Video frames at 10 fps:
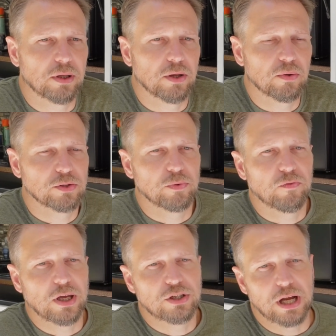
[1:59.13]
You know, as we
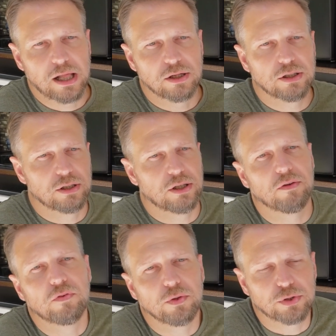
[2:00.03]
face challenges in the
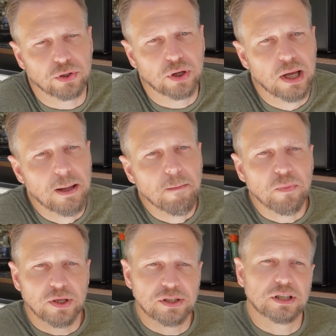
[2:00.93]
future,
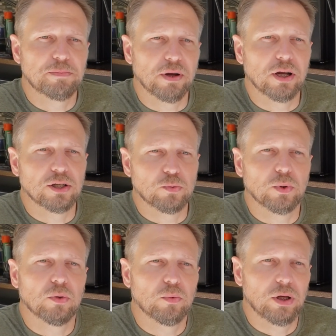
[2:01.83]
this experience
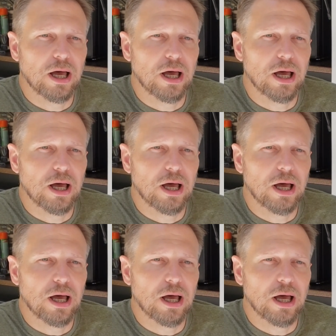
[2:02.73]
will, will